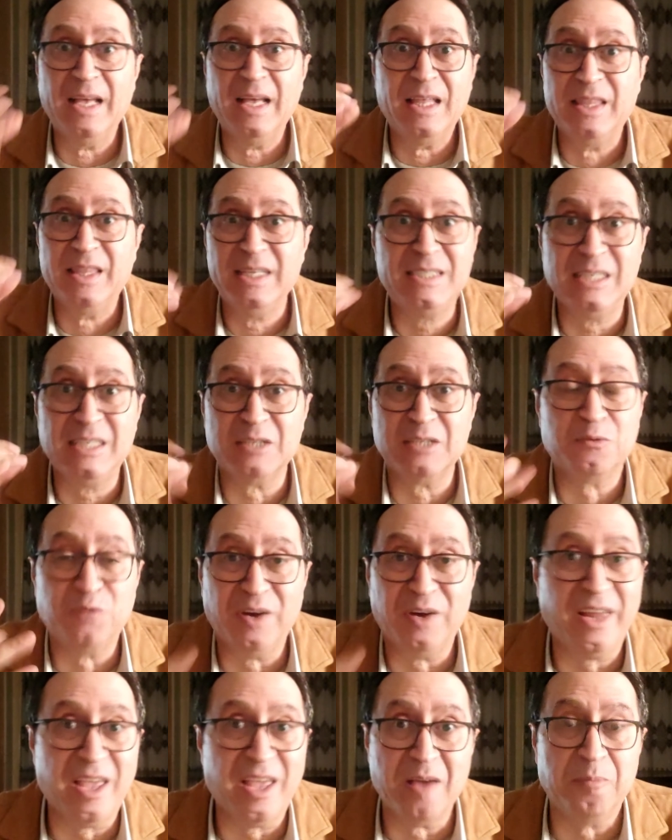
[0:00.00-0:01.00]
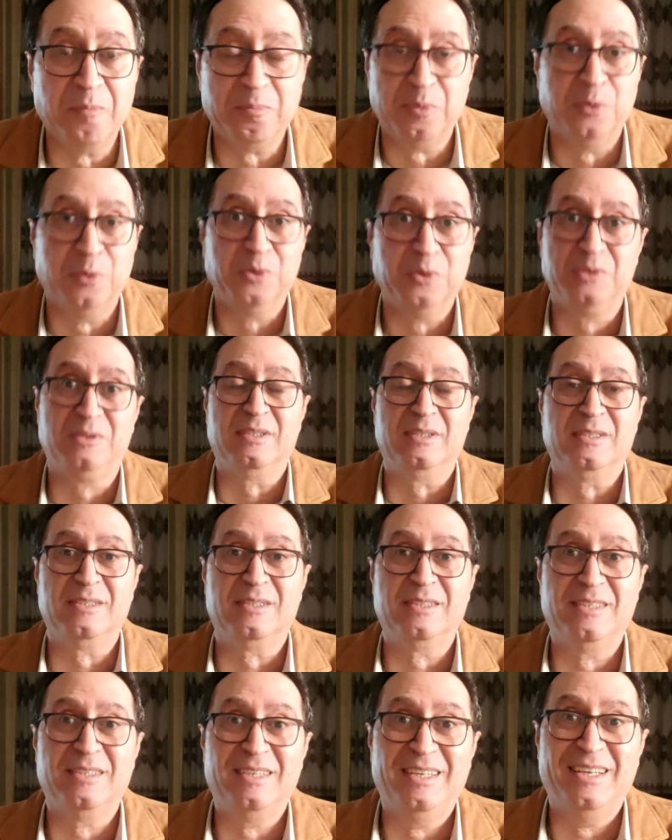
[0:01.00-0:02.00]
This is very
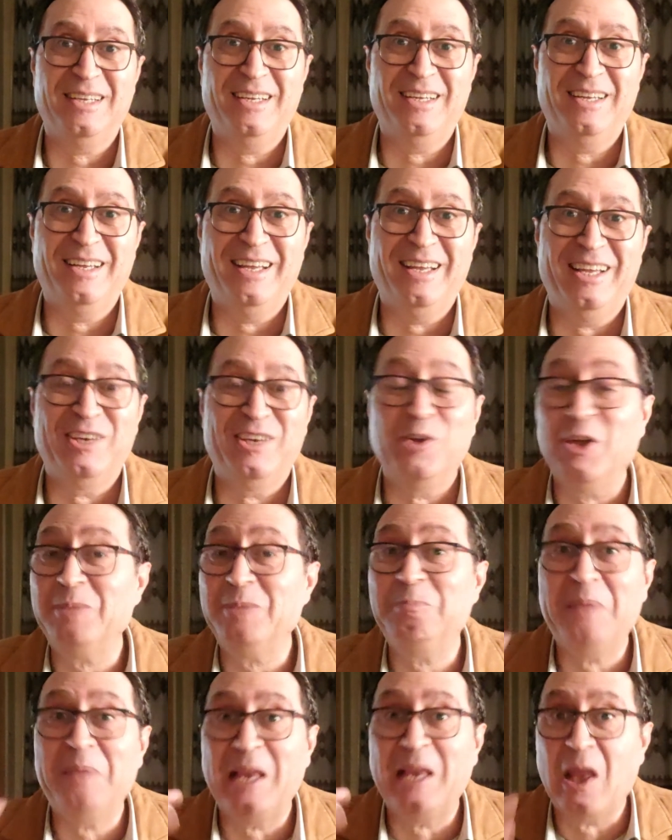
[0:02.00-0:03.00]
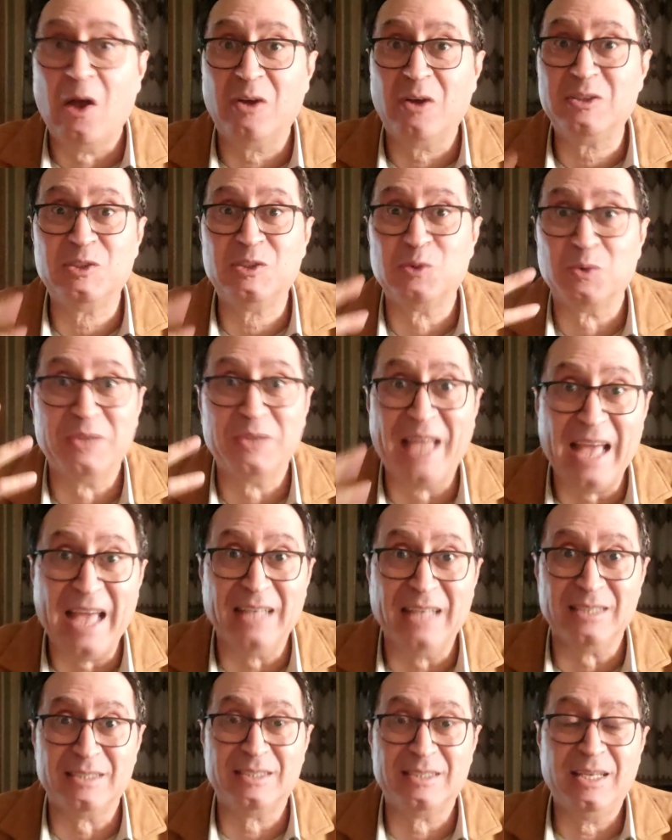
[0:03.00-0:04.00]
important. Not belongs to
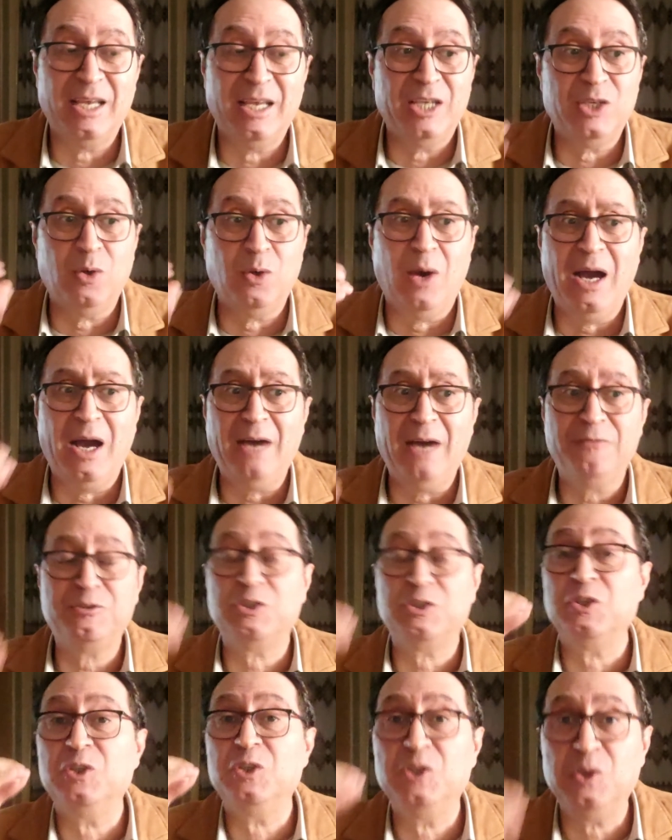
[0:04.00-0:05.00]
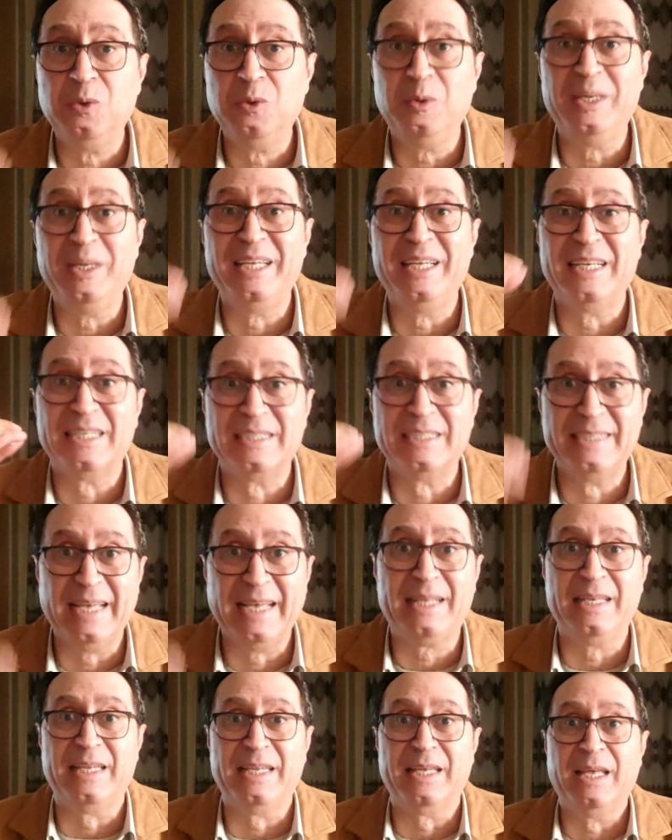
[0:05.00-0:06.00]
dance. You have to know
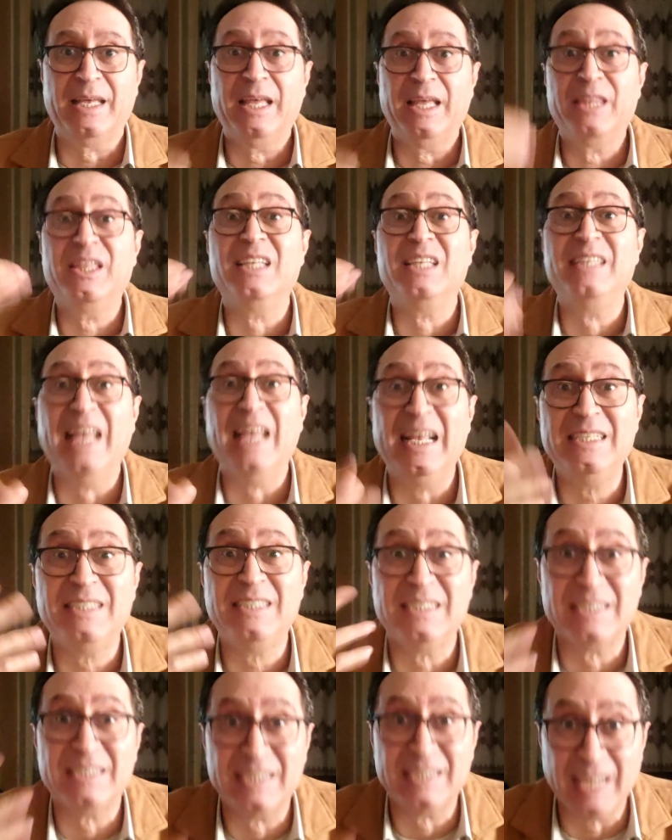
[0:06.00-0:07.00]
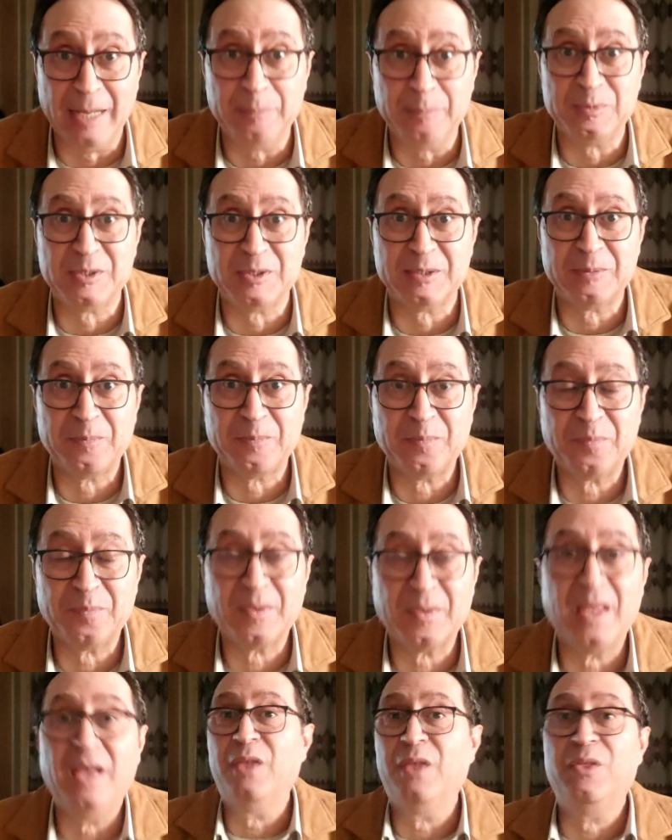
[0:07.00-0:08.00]
exactly the dance steps.
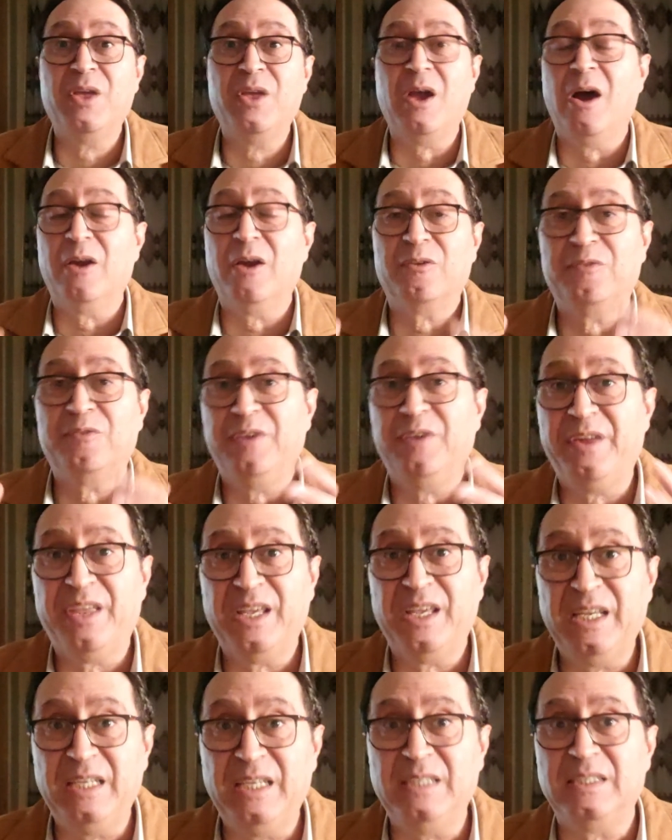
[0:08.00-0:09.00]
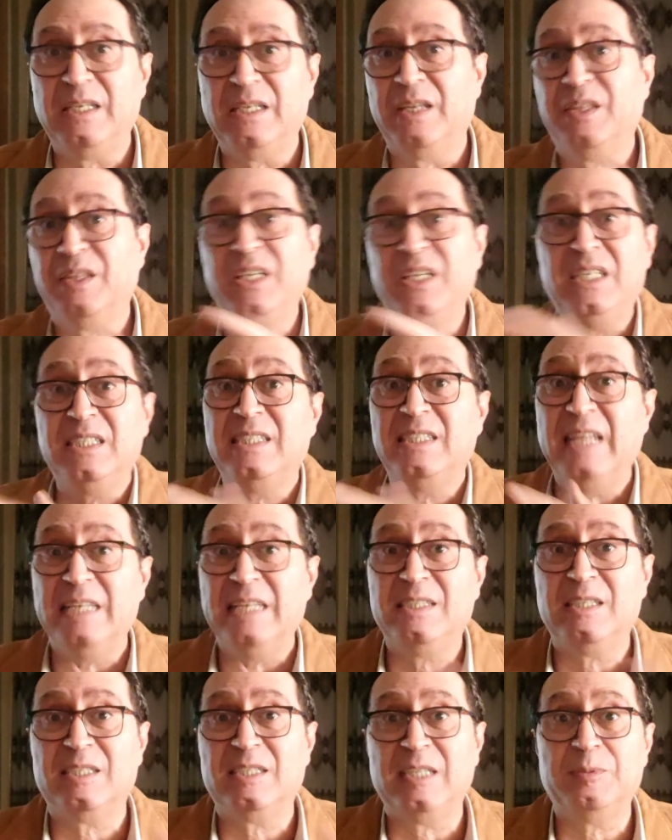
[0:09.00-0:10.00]
They are very easy. These
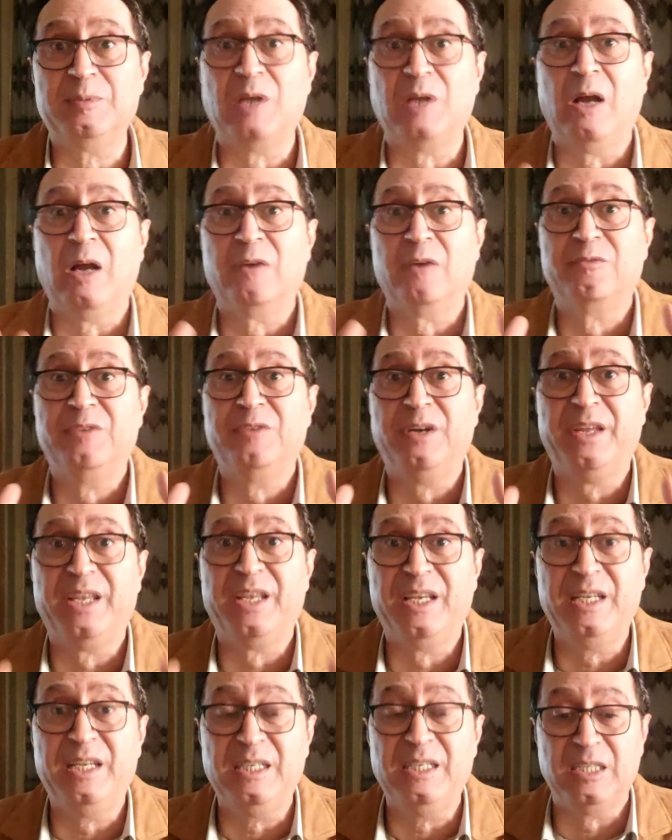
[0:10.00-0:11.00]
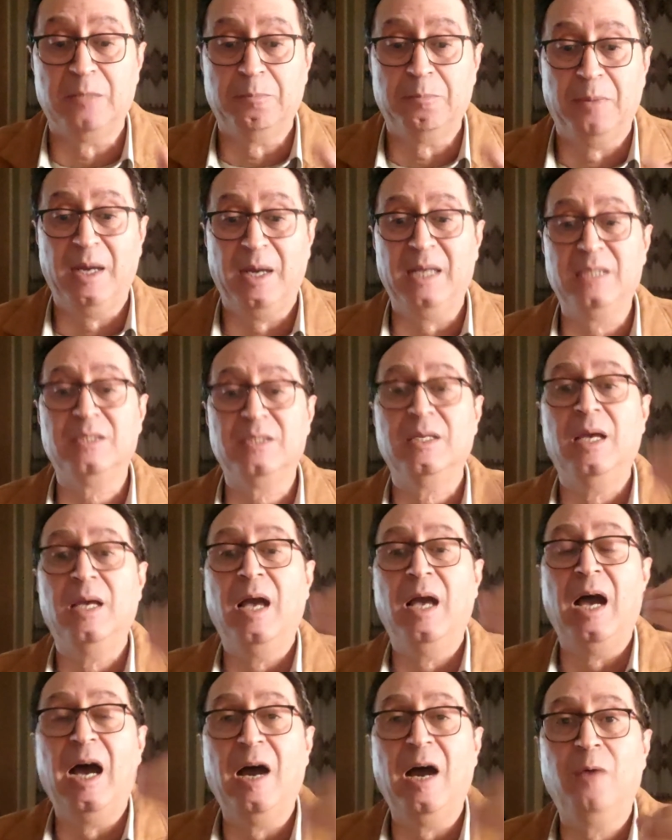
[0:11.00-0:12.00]
dance steps are very easy, but
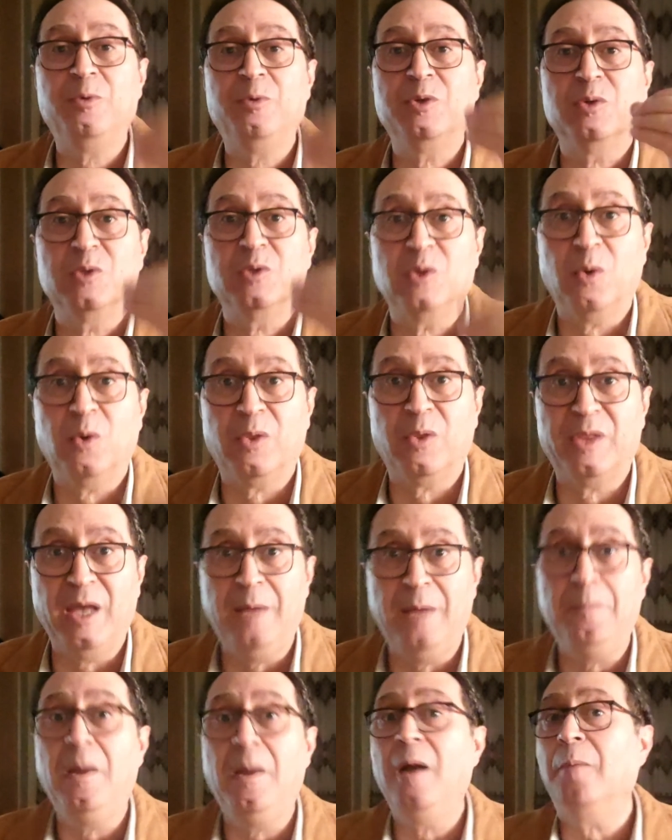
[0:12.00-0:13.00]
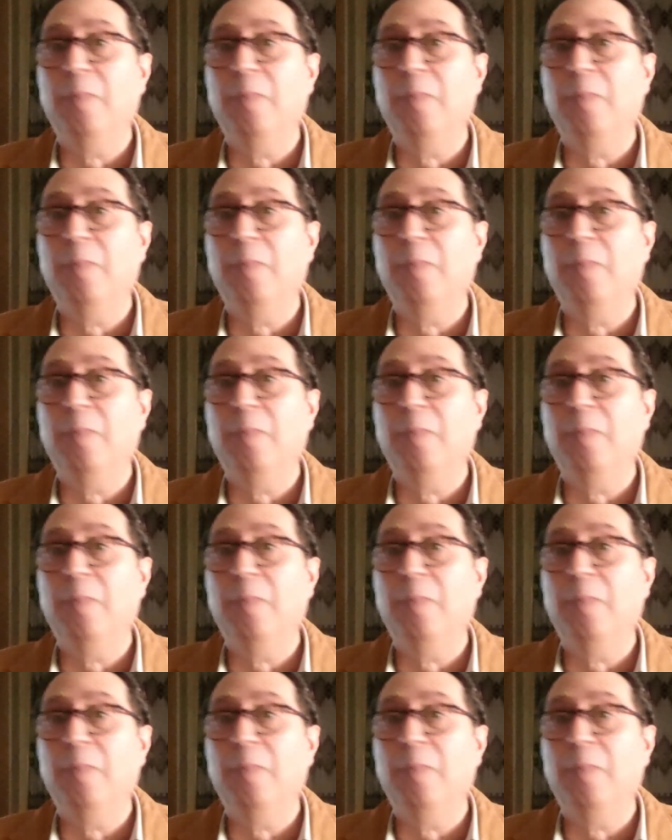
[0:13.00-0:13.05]
how you know them?